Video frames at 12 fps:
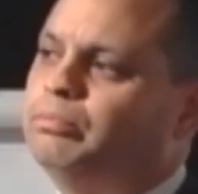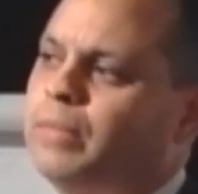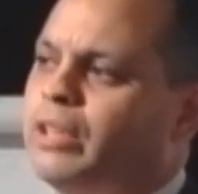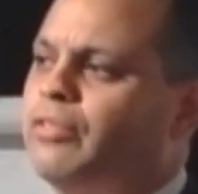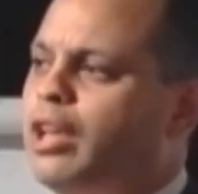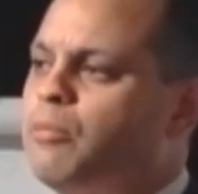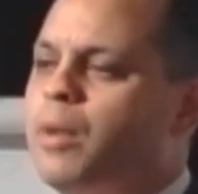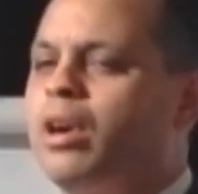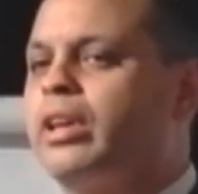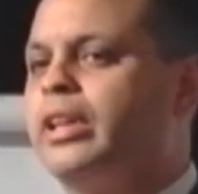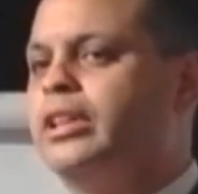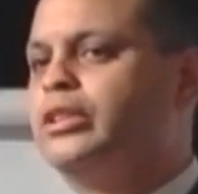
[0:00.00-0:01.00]
butterfly
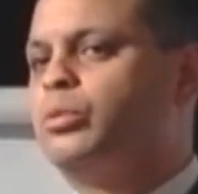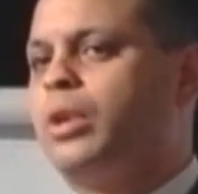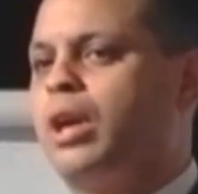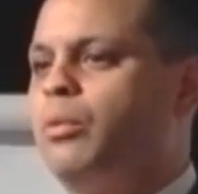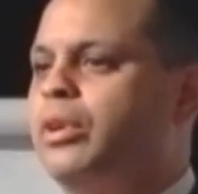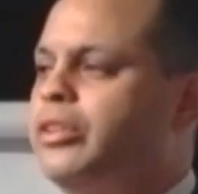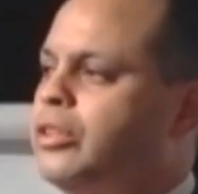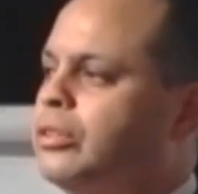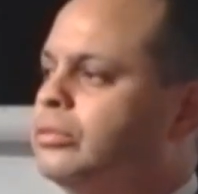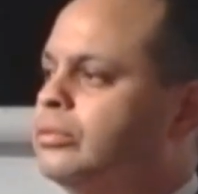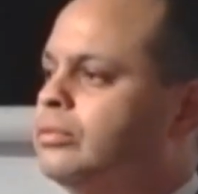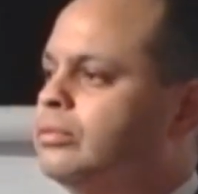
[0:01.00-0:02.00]
marketing is what I want to
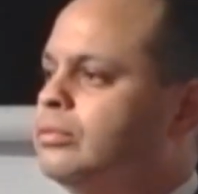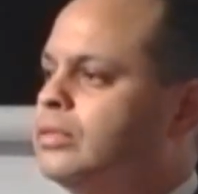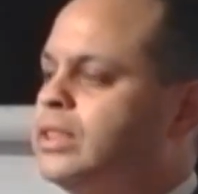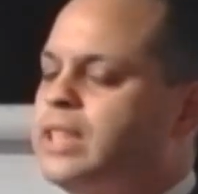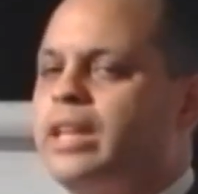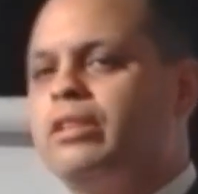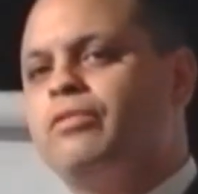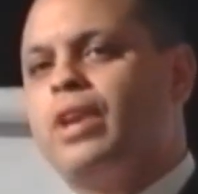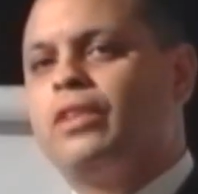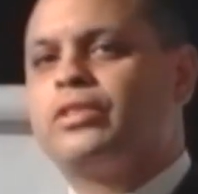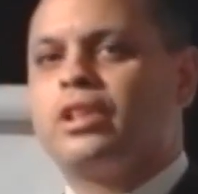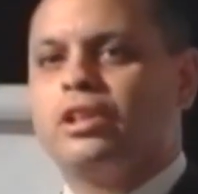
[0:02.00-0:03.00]
do, because that
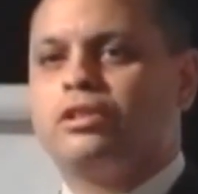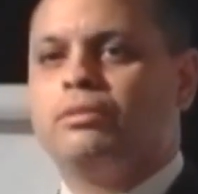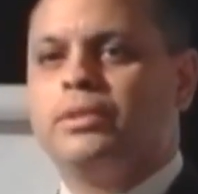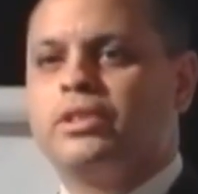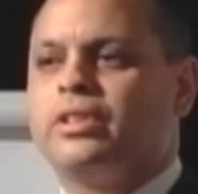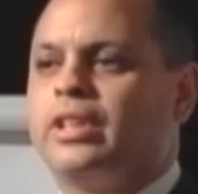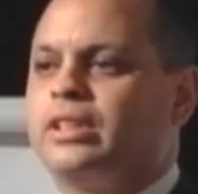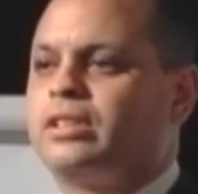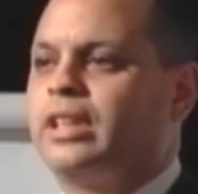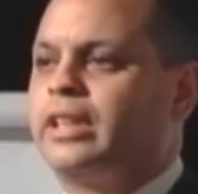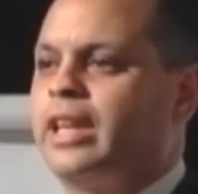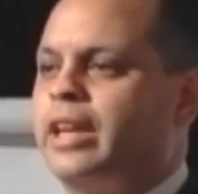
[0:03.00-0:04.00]
involves customers and things
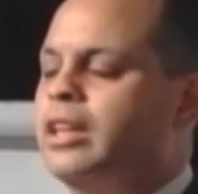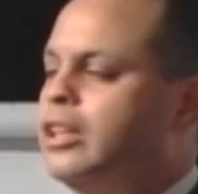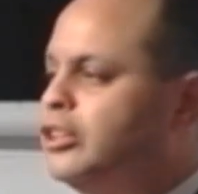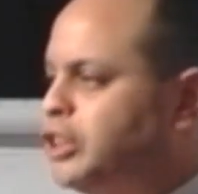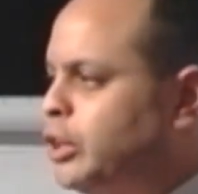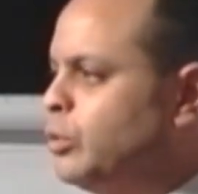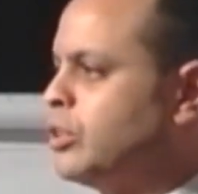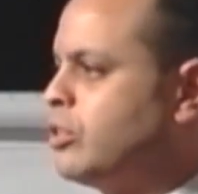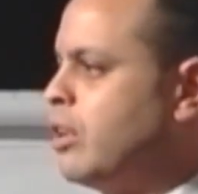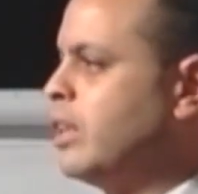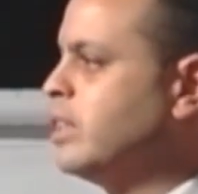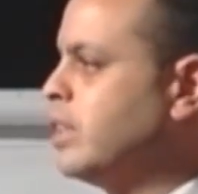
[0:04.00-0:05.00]
like that. She was
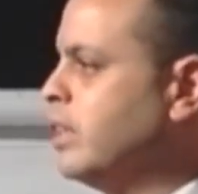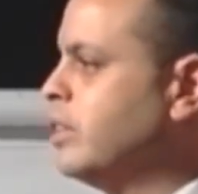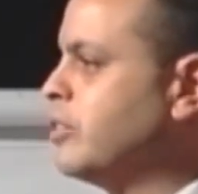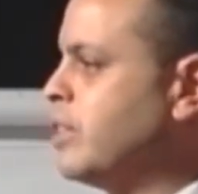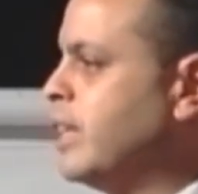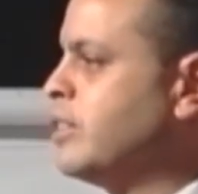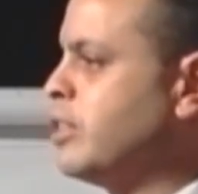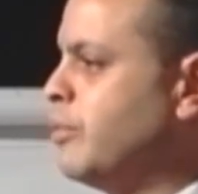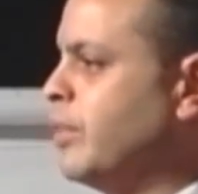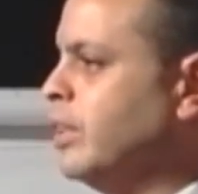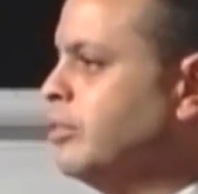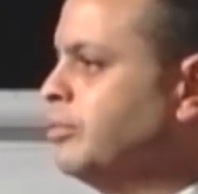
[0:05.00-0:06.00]
starting to understand
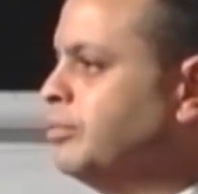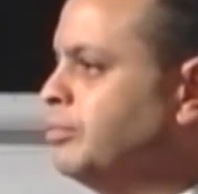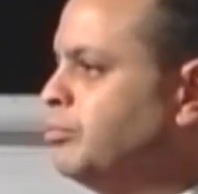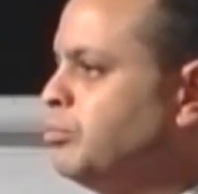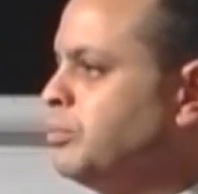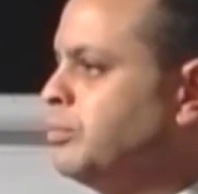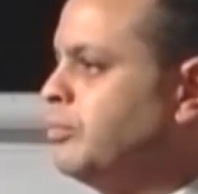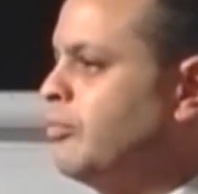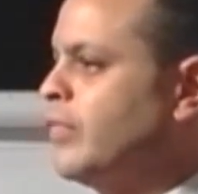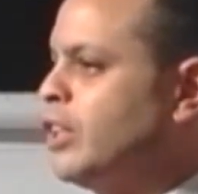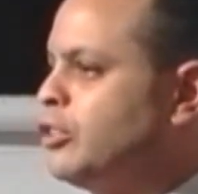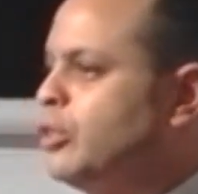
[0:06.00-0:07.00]
something.
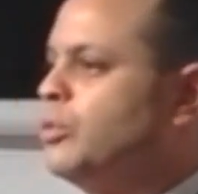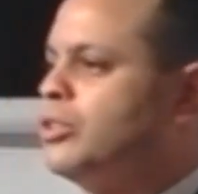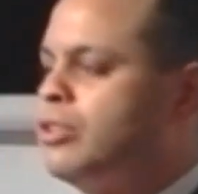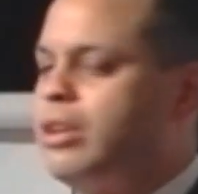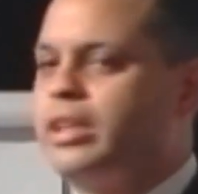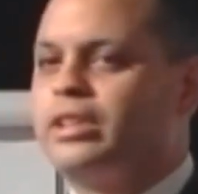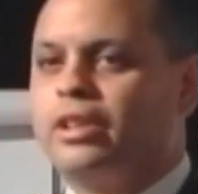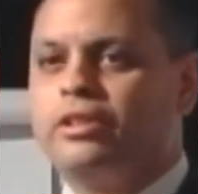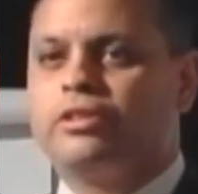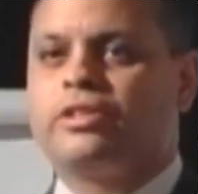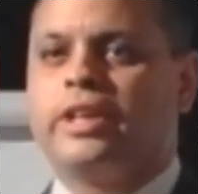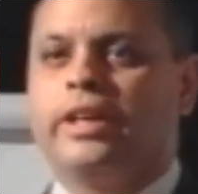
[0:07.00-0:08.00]
She was starting to
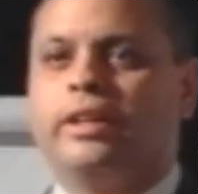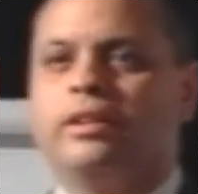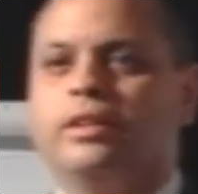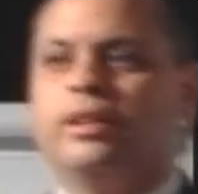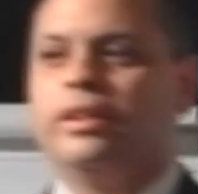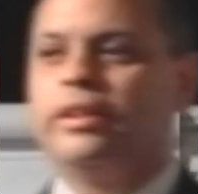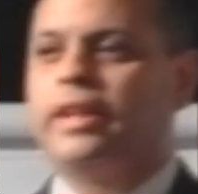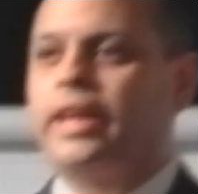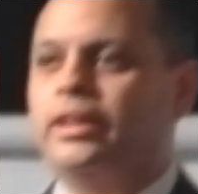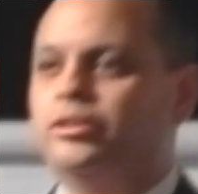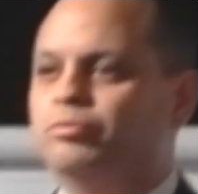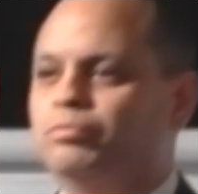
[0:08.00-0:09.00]
understand
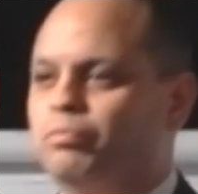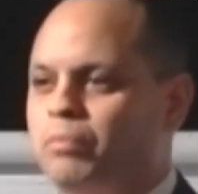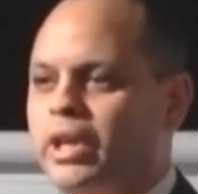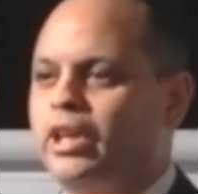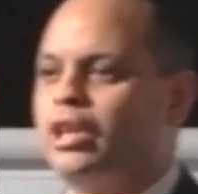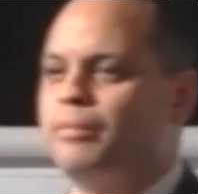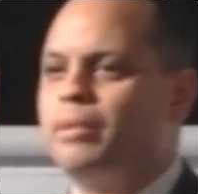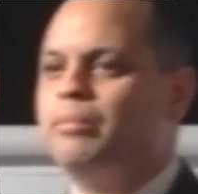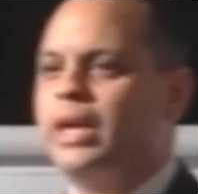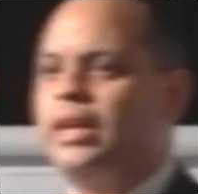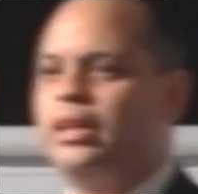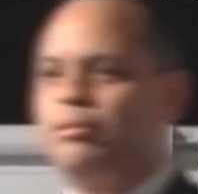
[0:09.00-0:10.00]
that money could be
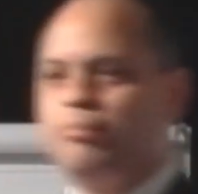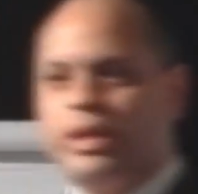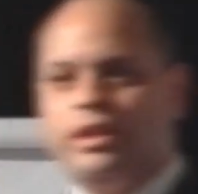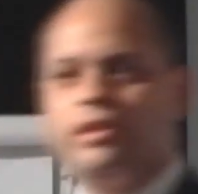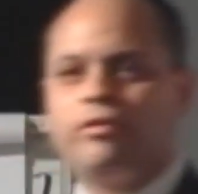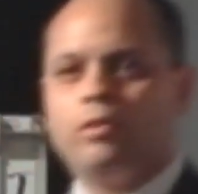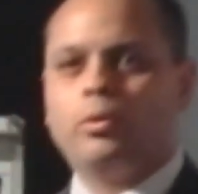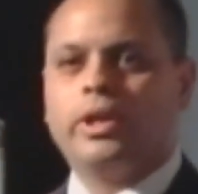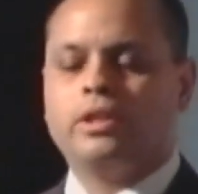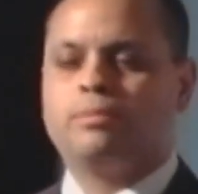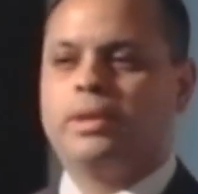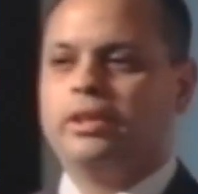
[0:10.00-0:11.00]
made in many different
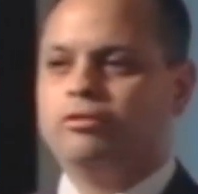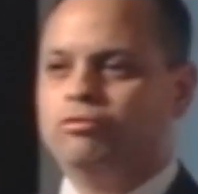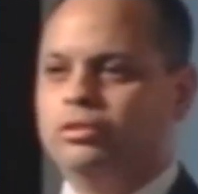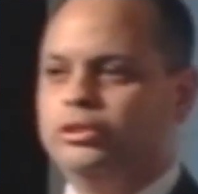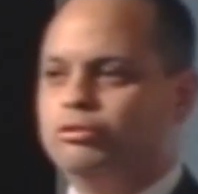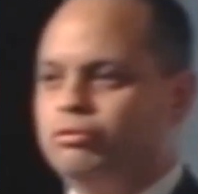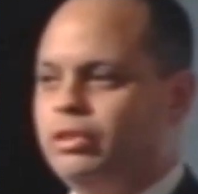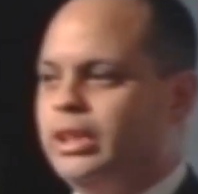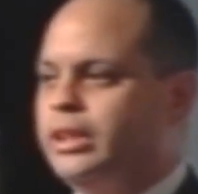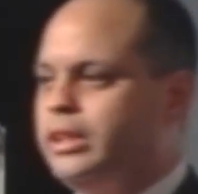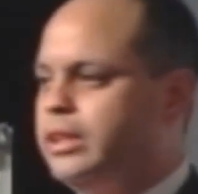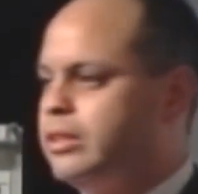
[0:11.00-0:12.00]
ways, but you
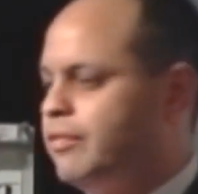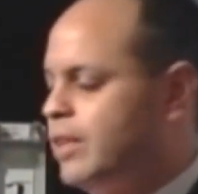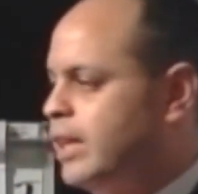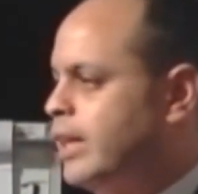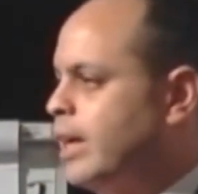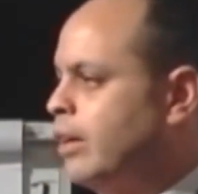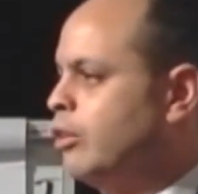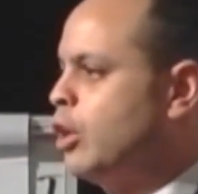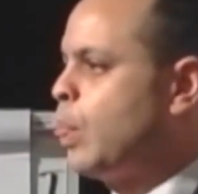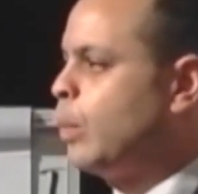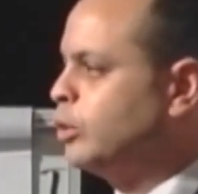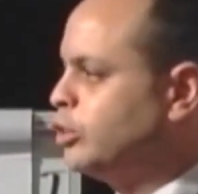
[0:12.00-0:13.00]
really need to find out
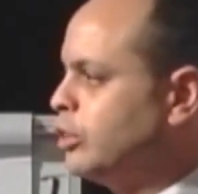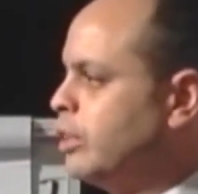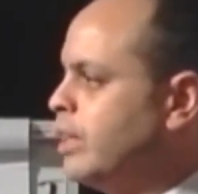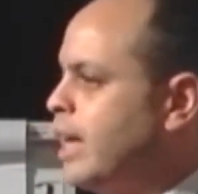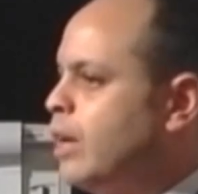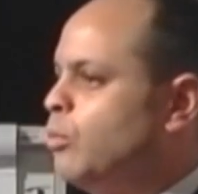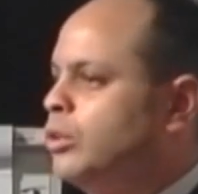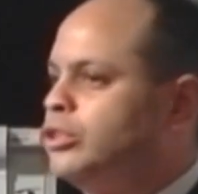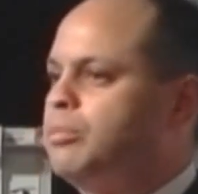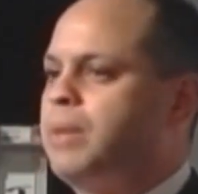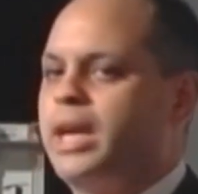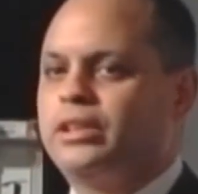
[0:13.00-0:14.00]
what you're good at and what
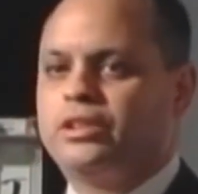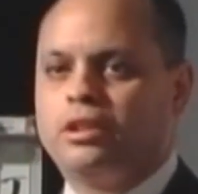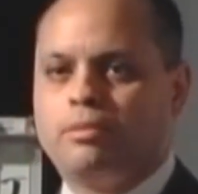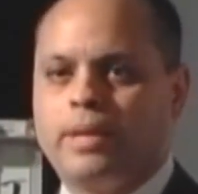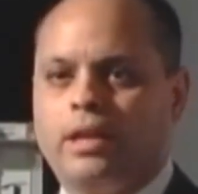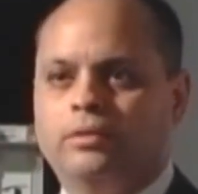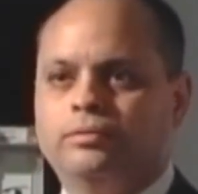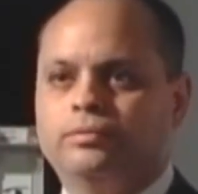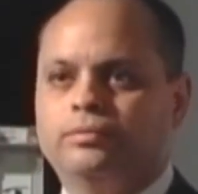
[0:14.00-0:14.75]
you're passionate about.